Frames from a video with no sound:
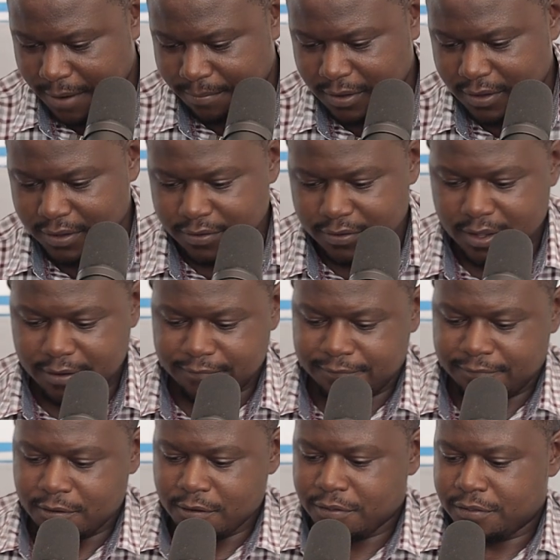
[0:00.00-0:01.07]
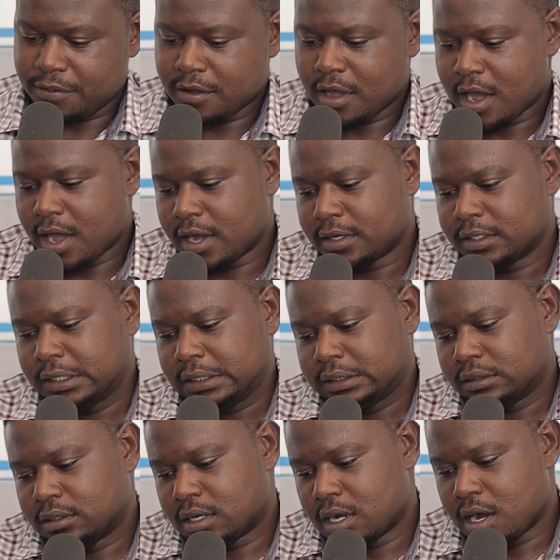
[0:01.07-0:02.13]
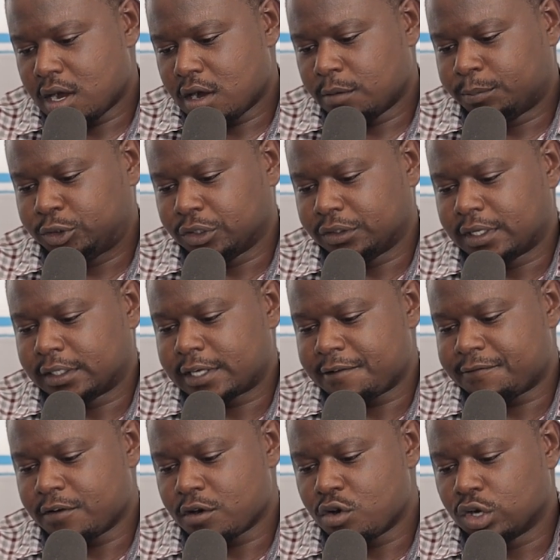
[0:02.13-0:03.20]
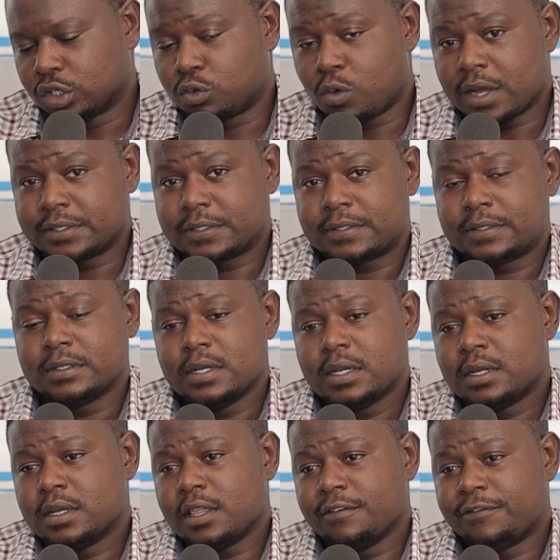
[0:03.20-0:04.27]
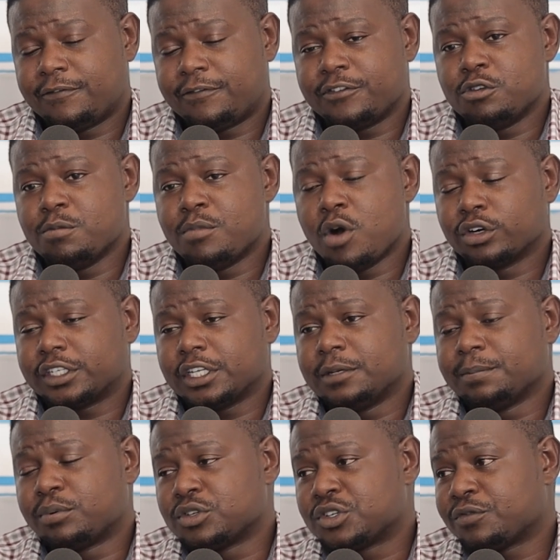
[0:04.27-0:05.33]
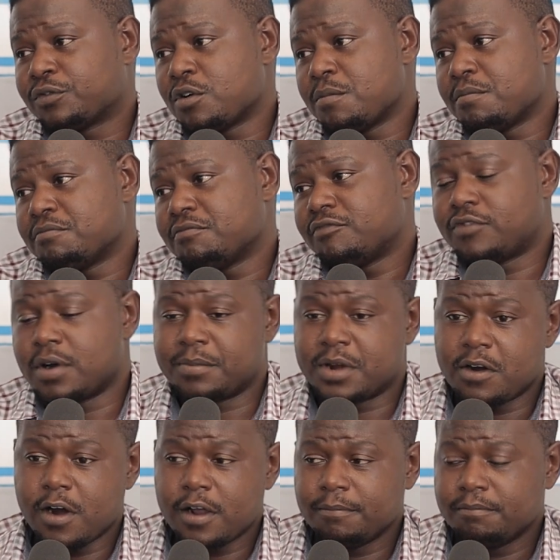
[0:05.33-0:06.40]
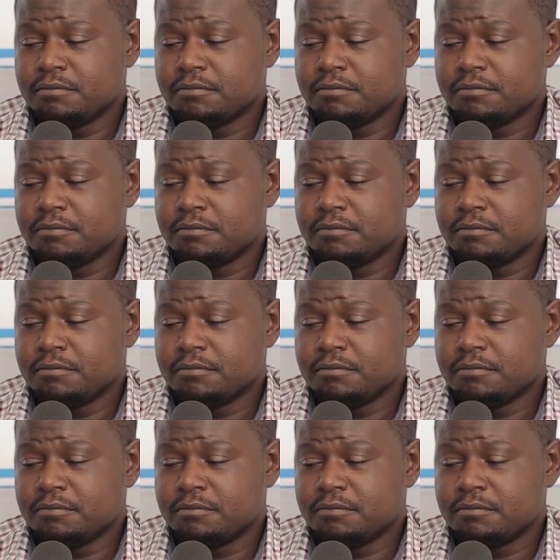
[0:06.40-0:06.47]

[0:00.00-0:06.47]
Maybe the fourth option that I forgot was if you bought inputs from Famunera,